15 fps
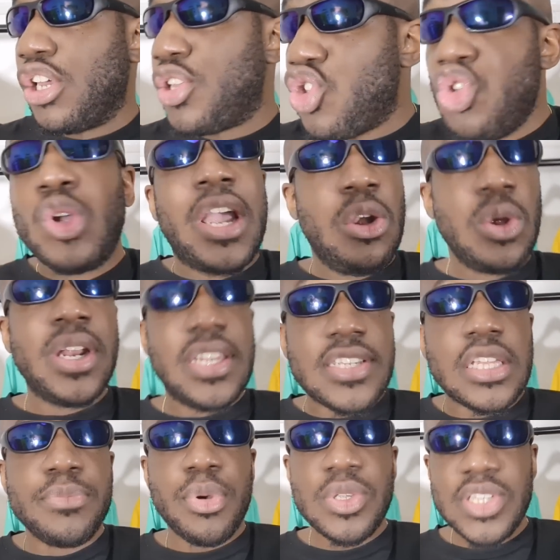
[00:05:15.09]
you can look at this
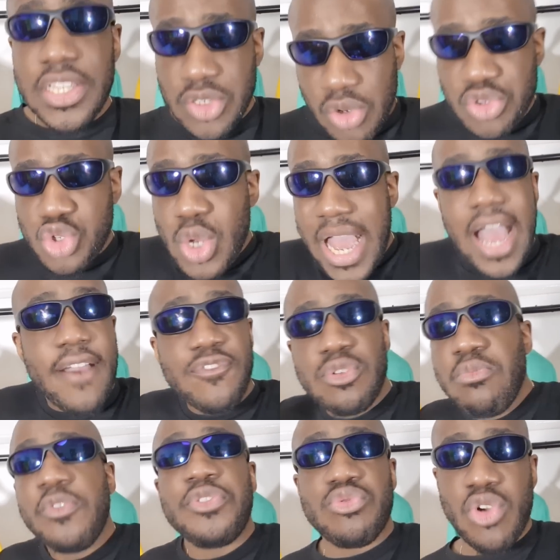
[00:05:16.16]
at both sides. Because you have
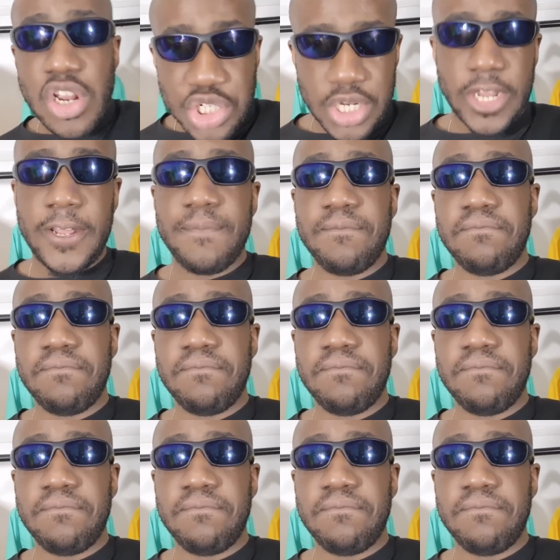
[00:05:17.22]
removed Russia